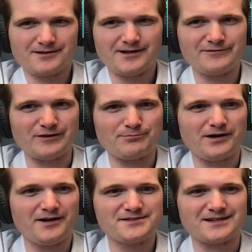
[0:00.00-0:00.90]
Well, if I
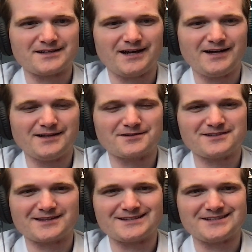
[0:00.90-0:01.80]
pause it, it kind of looks
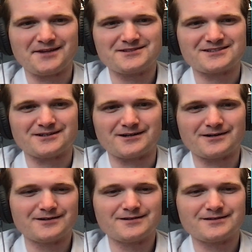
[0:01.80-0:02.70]
like the Death
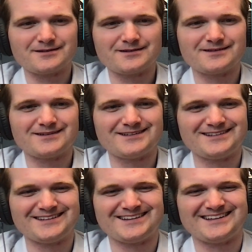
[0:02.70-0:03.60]
Star.
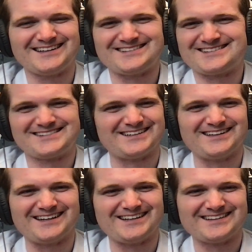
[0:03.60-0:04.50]
That's
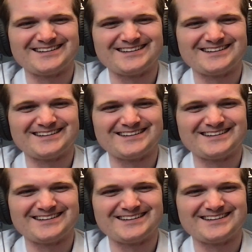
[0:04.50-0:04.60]
silly.